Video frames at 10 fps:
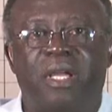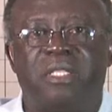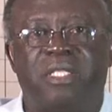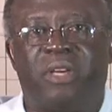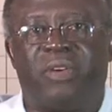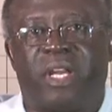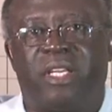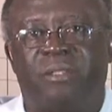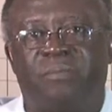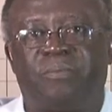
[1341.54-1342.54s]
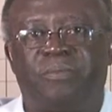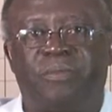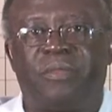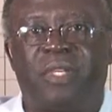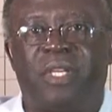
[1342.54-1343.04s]
Generally,
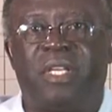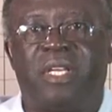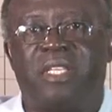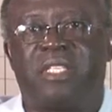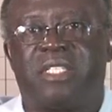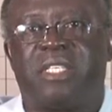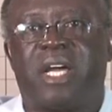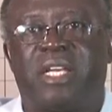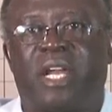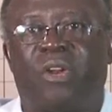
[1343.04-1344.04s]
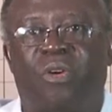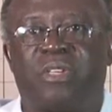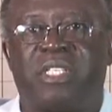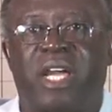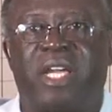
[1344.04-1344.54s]
this is done
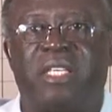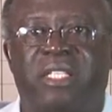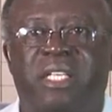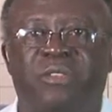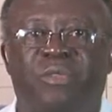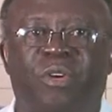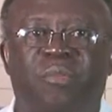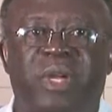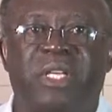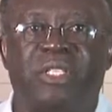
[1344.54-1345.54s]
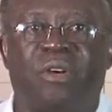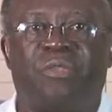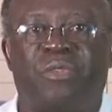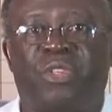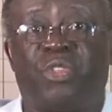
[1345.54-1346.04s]
alongside the development
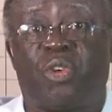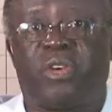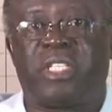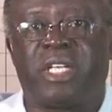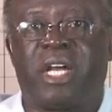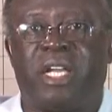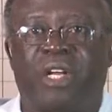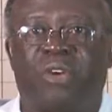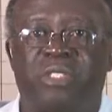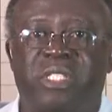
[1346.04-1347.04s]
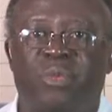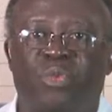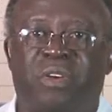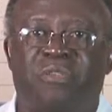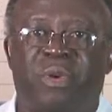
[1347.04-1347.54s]
of your theoretical and
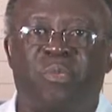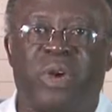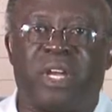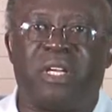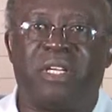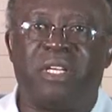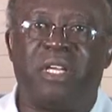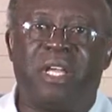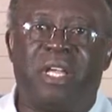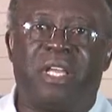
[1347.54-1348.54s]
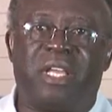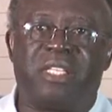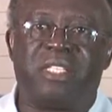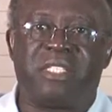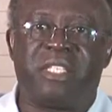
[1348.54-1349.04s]
conceptual framework.
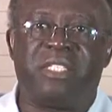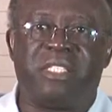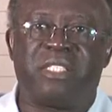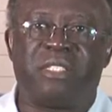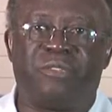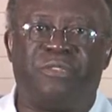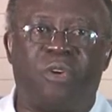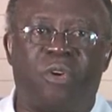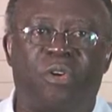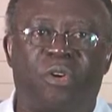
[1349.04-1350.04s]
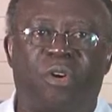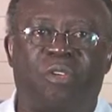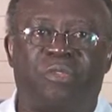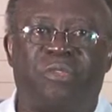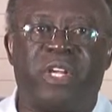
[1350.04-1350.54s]
That is stages 4
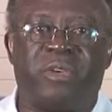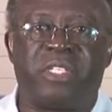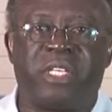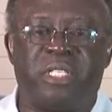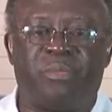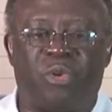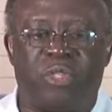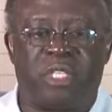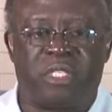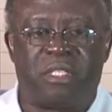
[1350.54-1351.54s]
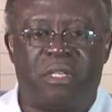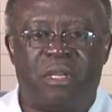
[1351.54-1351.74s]
of the research process.